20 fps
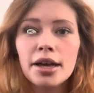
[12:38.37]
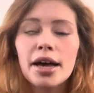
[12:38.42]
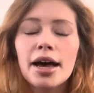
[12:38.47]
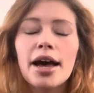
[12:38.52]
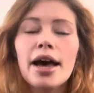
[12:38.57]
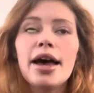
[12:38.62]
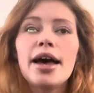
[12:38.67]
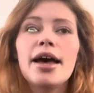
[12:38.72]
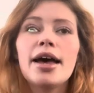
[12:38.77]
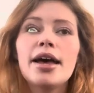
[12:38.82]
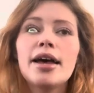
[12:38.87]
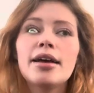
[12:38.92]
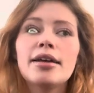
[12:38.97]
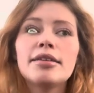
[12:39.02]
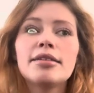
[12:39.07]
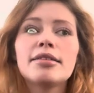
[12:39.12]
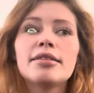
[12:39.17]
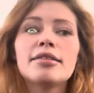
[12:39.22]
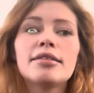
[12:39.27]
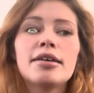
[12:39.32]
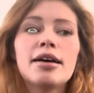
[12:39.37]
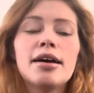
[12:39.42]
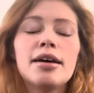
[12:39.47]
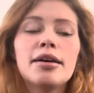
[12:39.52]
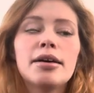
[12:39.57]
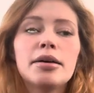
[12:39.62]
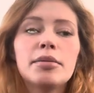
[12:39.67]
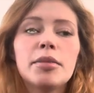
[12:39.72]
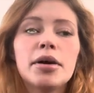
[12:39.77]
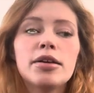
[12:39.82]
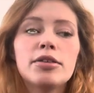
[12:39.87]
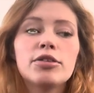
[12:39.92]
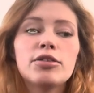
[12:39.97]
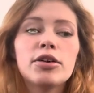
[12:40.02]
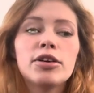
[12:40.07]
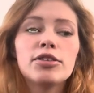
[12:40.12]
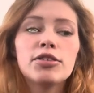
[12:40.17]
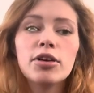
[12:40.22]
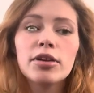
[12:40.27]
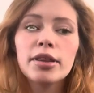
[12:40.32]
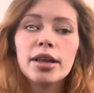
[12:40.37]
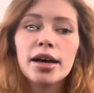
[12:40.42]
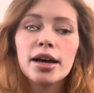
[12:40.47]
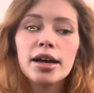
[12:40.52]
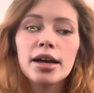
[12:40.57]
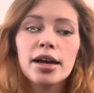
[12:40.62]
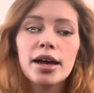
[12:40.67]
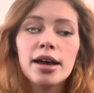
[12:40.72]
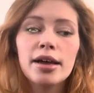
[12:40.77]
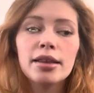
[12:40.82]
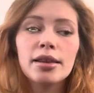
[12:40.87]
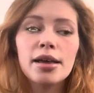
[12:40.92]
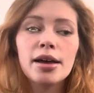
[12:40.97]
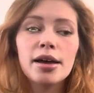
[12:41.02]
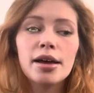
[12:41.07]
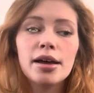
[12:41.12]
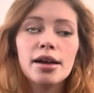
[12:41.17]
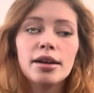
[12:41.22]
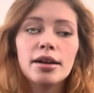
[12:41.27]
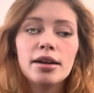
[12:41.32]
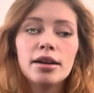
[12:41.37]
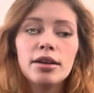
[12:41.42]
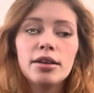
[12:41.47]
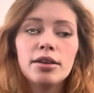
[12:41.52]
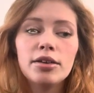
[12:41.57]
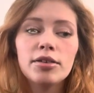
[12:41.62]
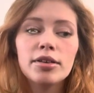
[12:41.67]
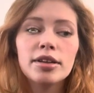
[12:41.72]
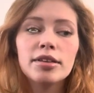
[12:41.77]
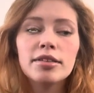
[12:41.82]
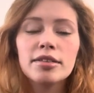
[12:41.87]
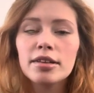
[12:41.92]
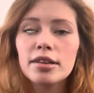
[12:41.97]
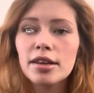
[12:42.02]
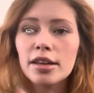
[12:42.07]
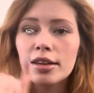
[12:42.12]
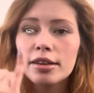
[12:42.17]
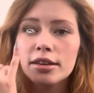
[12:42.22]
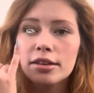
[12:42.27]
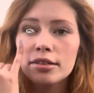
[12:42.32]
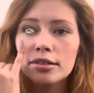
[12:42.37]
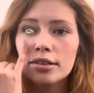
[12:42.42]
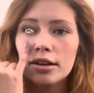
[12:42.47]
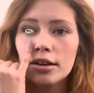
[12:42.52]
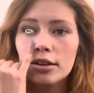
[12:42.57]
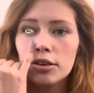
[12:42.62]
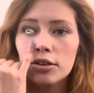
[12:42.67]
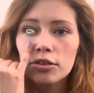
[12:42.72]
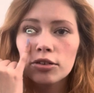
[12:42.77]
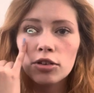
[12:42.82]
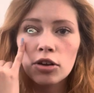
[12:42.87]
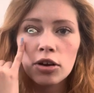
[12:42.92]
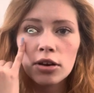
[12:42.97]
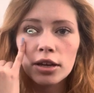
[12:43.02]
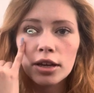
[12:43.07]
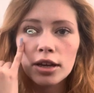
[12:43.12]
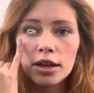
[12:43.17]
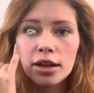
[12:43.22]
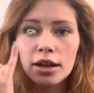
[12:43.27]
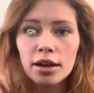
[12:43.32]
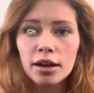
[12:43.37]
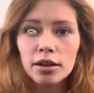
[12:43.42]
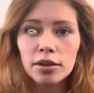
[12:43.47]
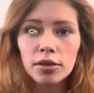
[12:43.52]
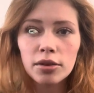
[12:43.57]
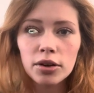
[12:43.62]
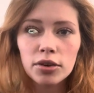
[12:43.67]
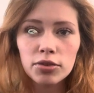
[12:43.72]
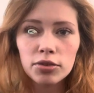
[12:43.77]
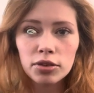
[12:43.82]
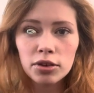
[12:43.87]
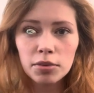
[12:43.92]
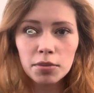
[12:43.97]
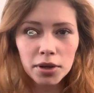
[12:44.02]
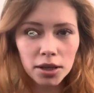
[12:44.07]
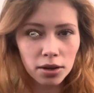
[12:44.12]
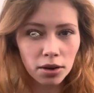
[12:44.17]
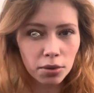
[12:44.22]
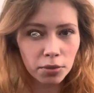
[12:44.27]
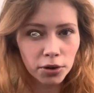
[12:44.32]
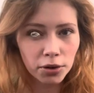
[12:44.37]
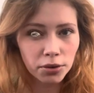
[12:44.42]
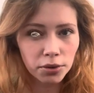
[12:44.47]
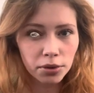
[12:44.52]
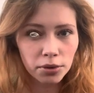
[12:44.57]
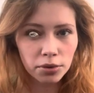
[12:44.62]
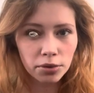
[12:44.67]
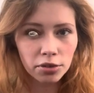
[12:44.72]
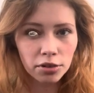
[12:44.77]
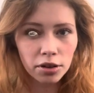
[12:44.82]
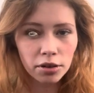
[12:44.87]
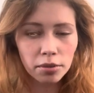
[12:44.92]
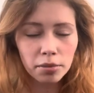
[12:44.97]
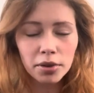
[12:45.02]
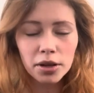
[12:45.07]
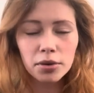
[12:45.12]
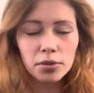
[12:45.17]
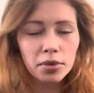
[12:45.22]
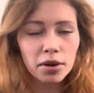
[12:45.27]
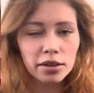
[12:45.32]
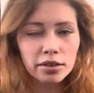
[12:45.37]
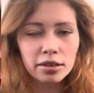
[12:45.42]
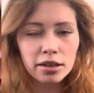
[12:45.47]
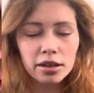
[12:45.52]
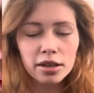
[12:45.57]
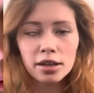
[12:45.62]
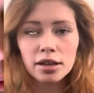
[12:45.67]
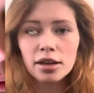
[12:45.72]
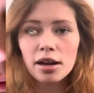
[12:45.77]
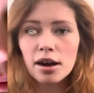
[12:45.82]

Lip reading: And so I saw that, and then you can see like the inside of your socket, and I thought it was going to be a lot more gruesome. It wasn't.